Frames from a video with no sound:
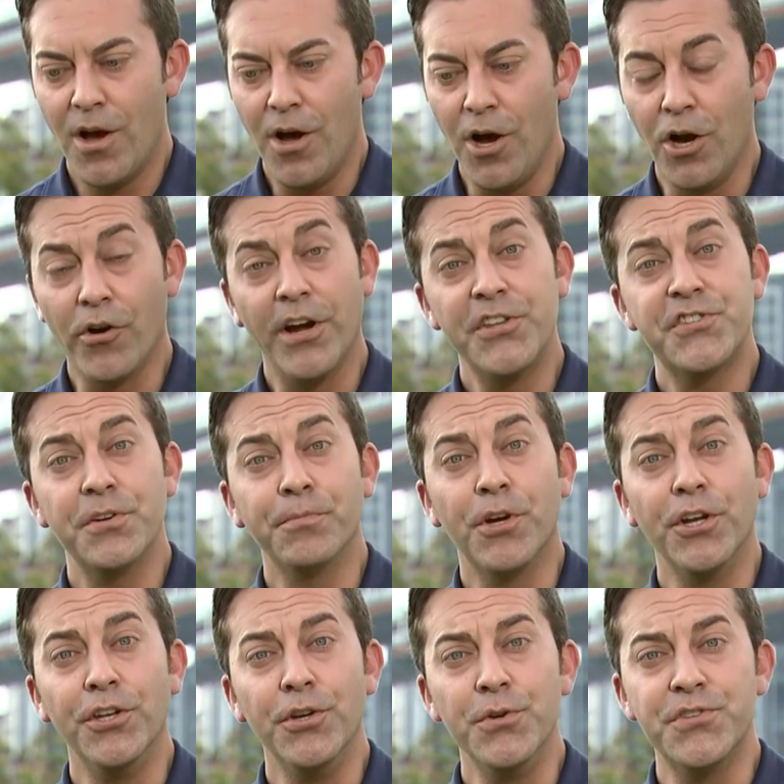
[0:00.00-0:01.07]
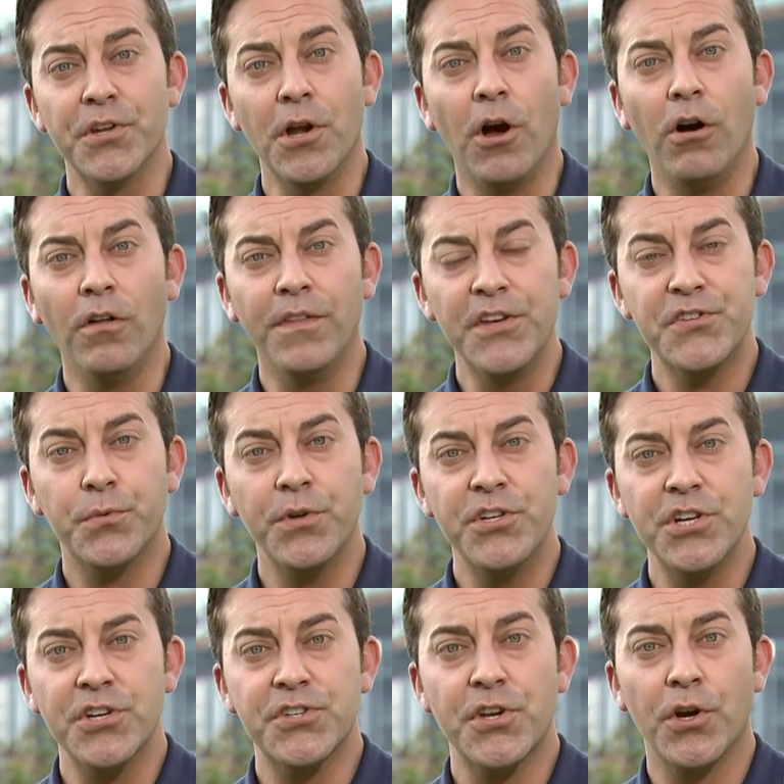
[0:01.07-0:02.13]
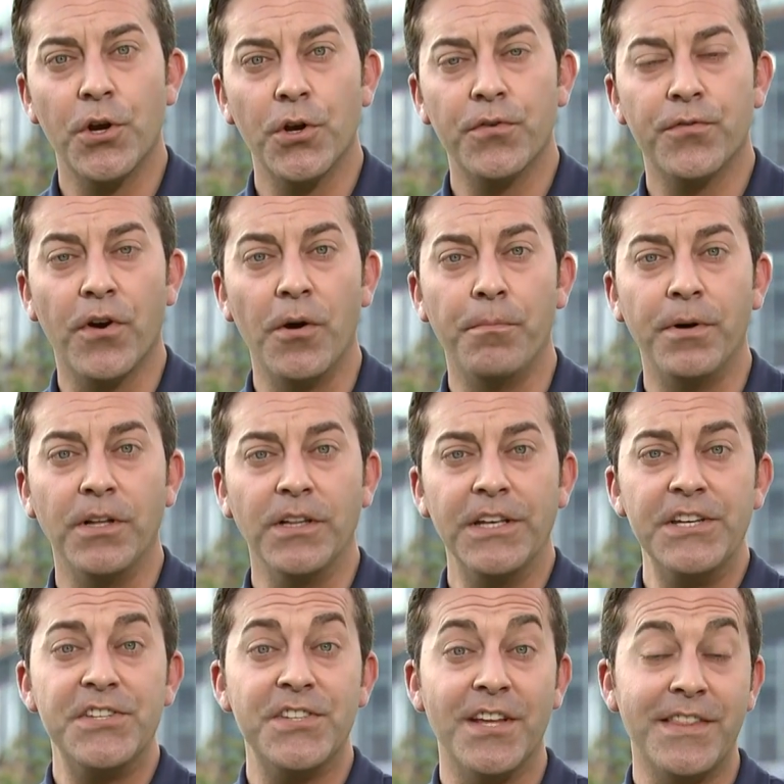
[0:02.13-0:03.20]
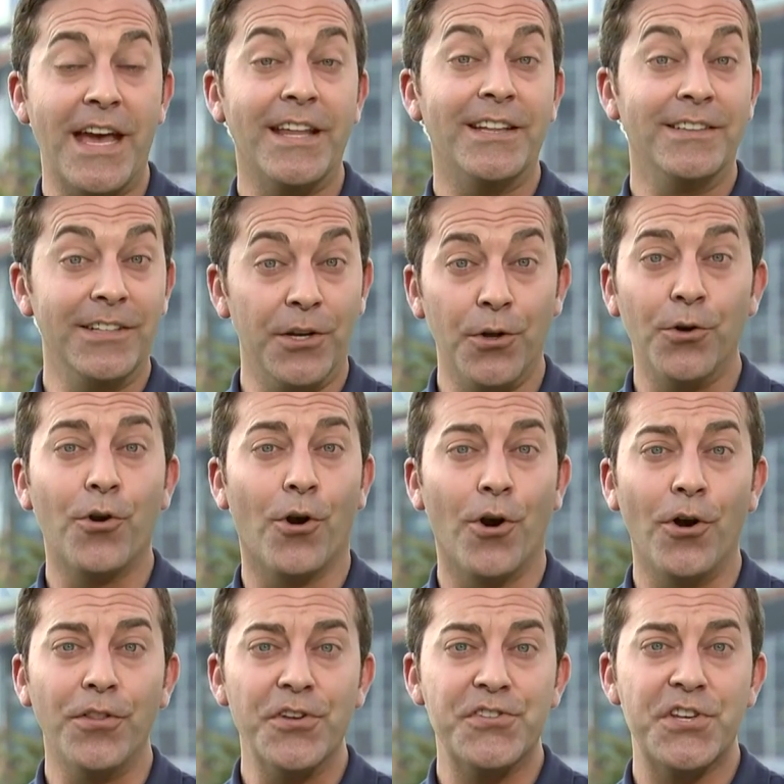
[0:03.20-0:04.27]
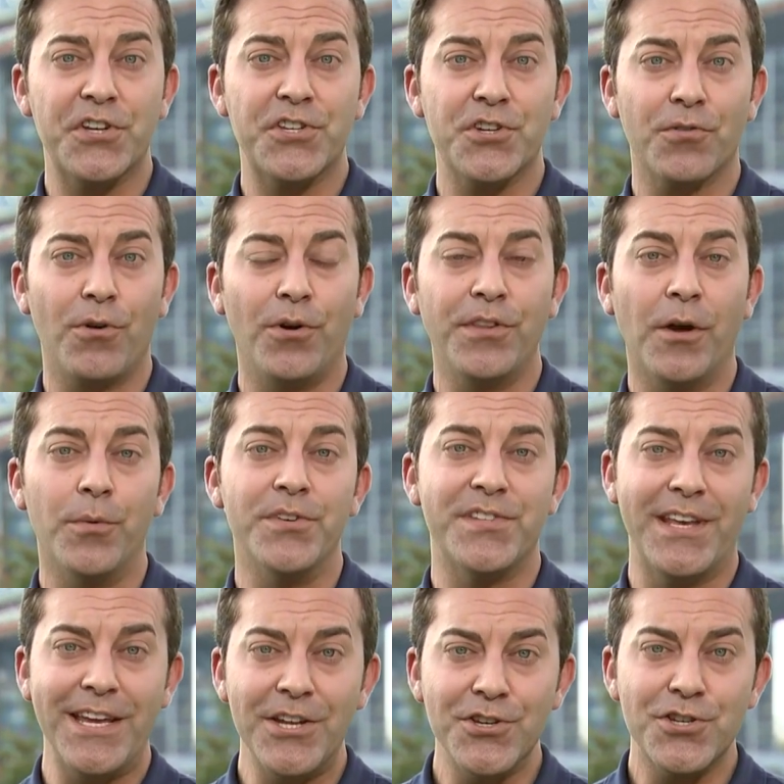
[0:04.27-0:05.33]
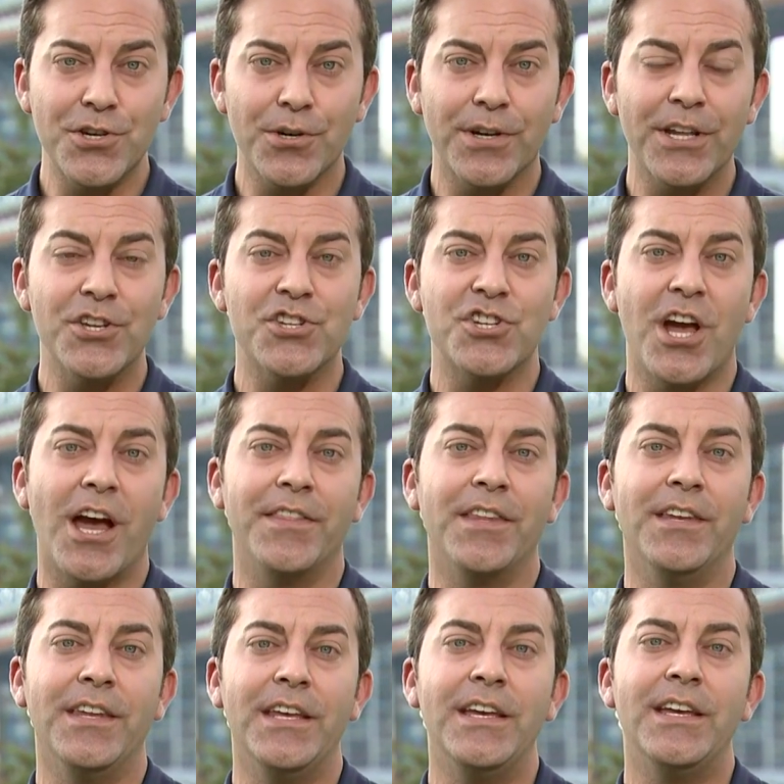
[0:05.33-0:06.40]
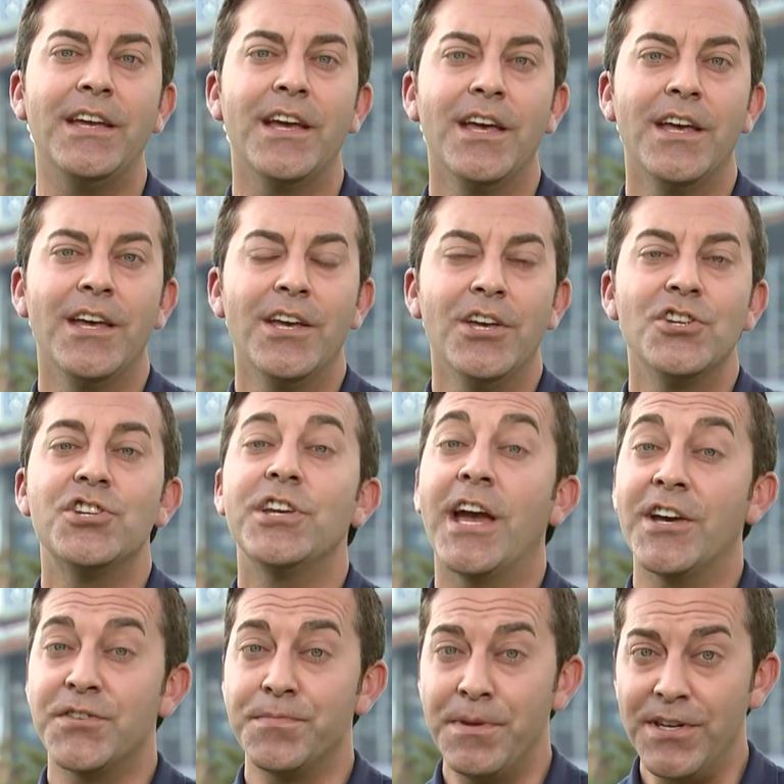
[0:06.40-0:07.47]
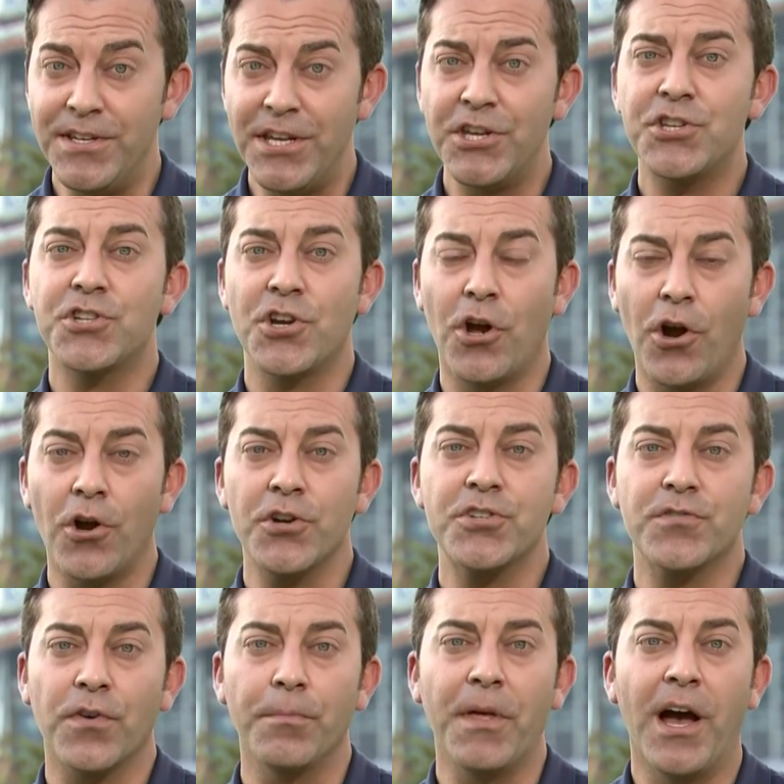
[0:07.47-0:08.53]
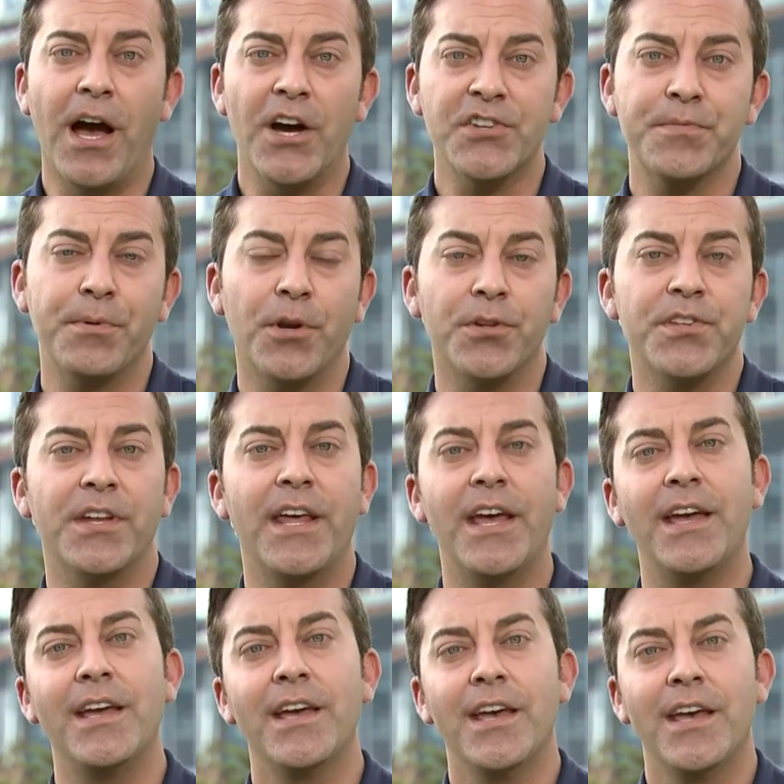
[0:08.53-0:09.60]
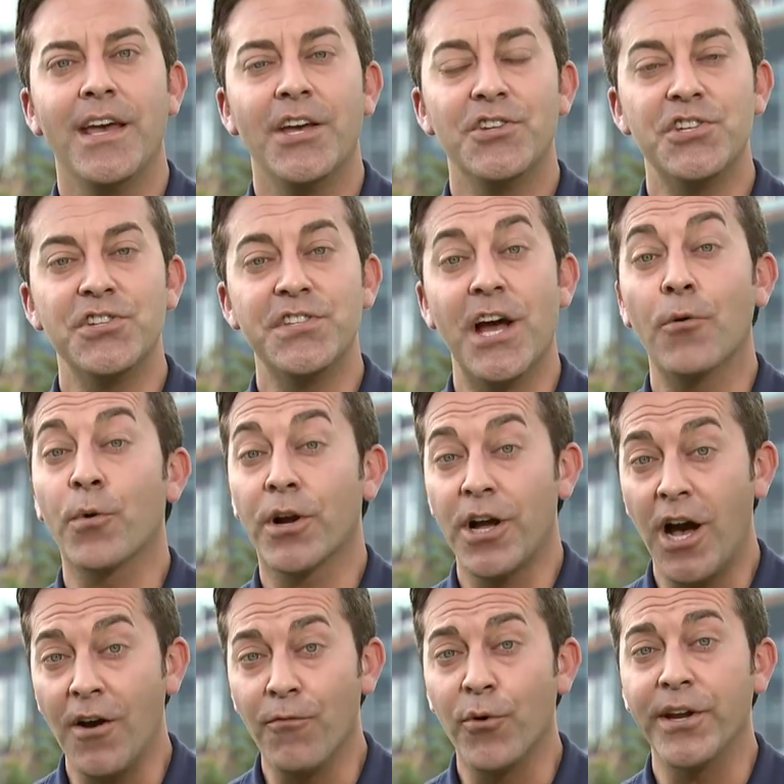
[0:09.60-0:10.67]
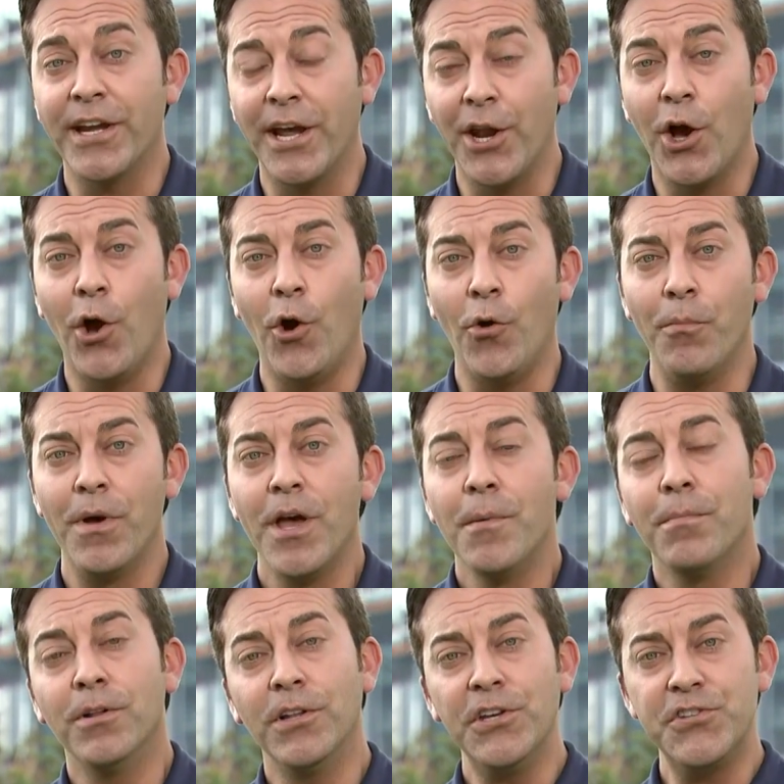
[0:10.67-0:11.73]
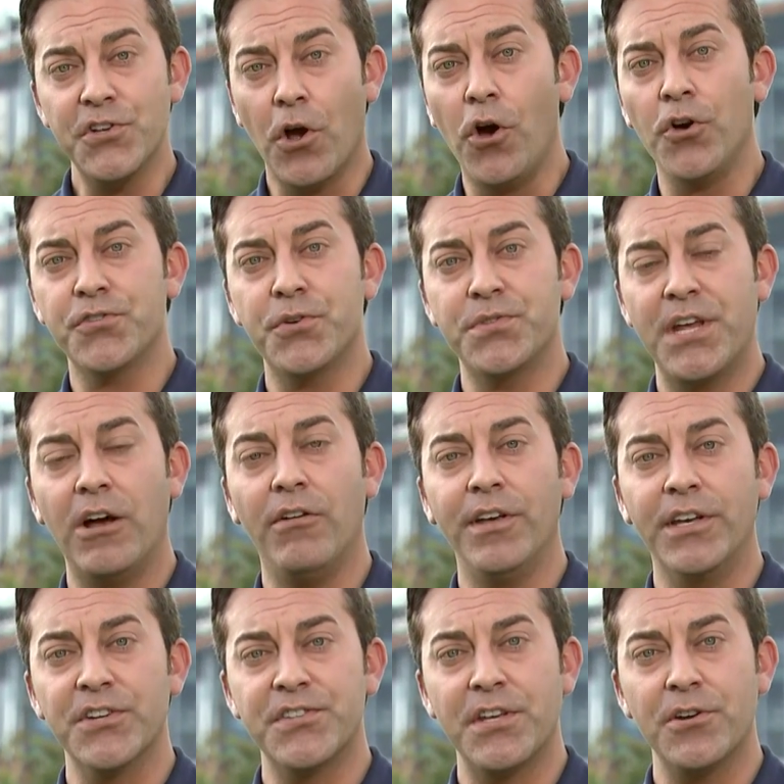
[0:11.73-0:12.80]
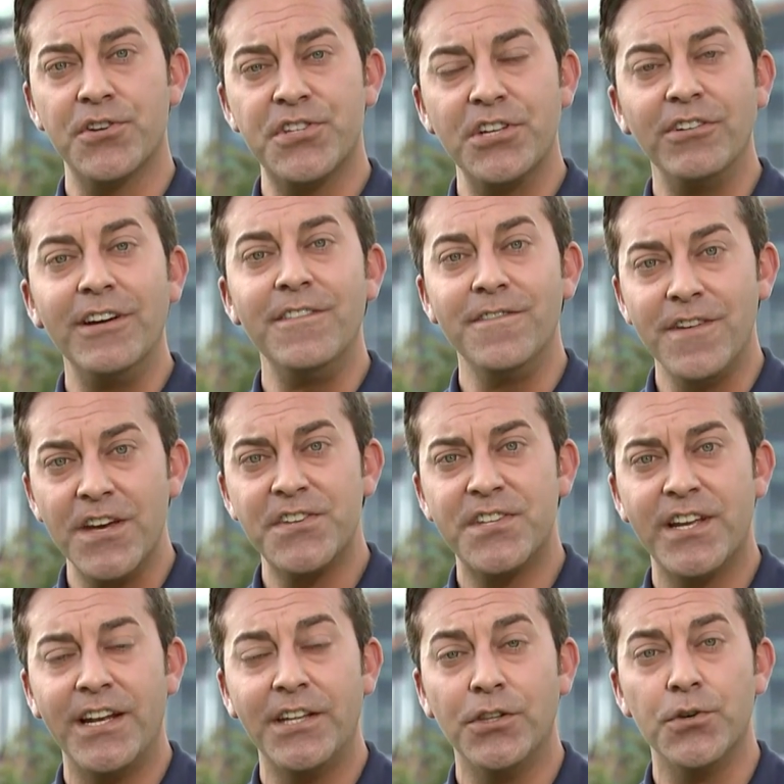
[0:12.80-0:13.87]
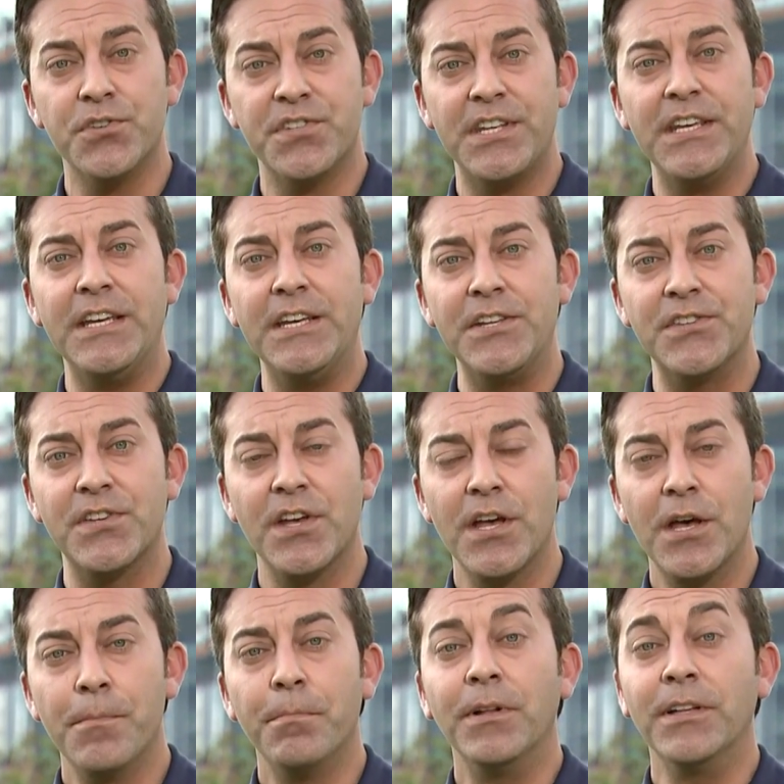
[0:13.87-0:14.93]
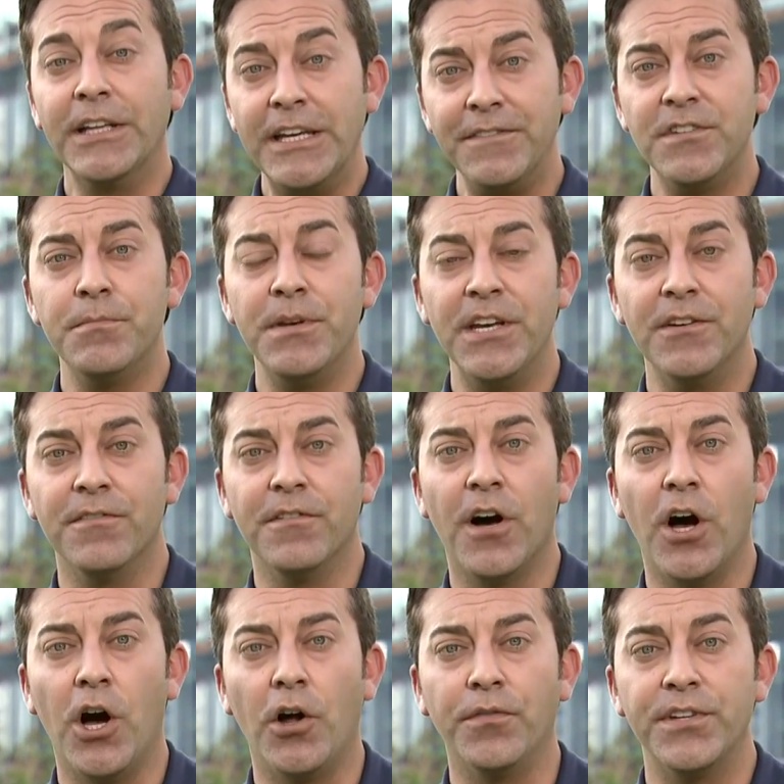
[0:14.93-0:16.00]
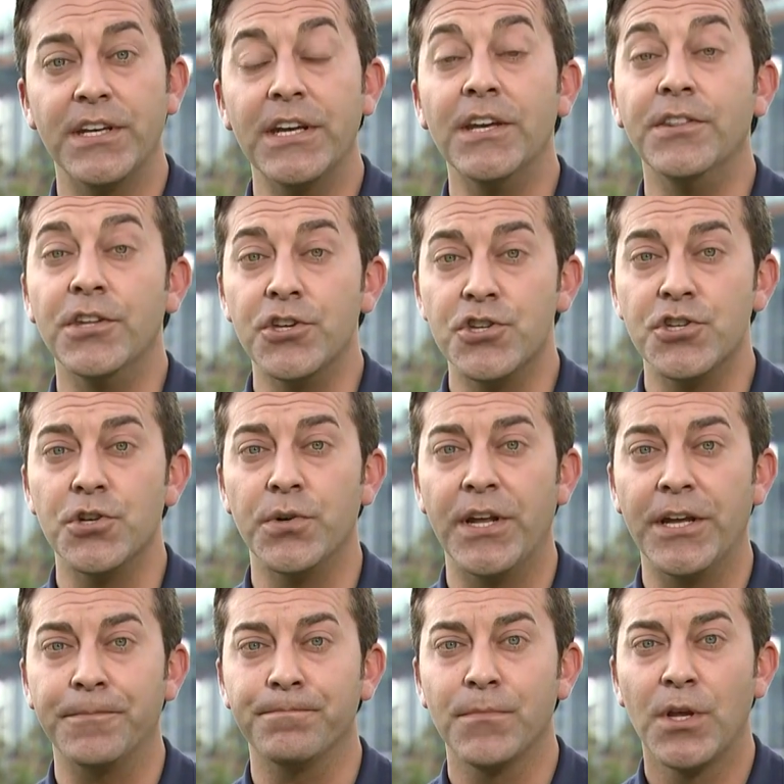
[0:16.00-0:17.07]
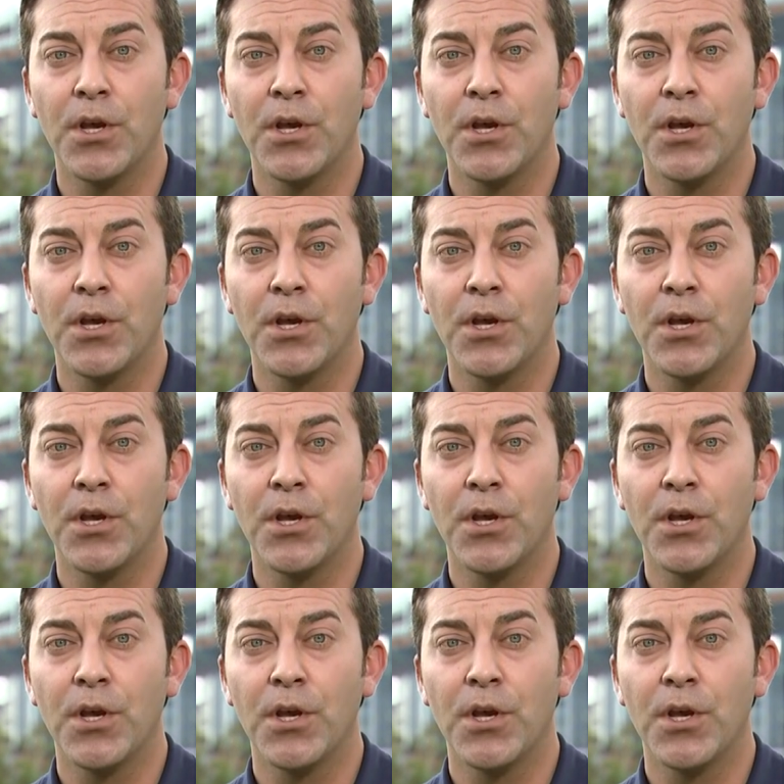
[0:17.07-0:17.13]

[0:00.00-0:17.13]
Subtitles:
All right, some good news in all this. We just heard from police that that little girl, the six-year-old that was injured and shot in the knee, she has been discharged from the hospital today, and she's now recovering at home. Police also telling us they are still investigating those teens believed to be involved in this shooting.